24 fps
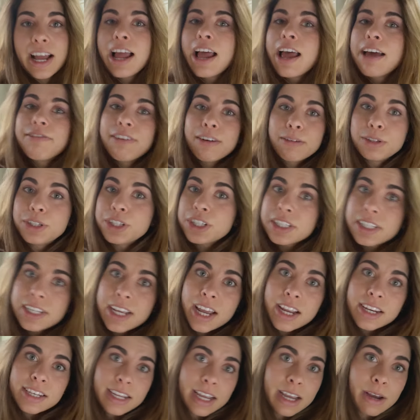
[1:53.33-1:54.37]
If I would just
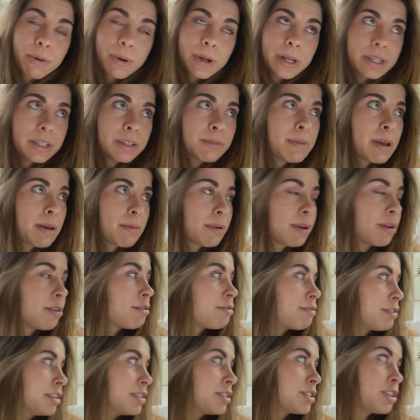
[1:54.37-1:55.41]
take DayQuil, maybe I would
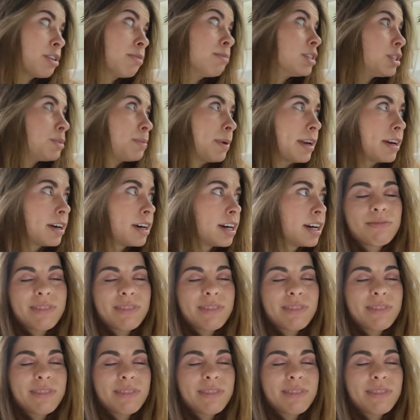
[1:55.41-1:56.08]
feel so much better.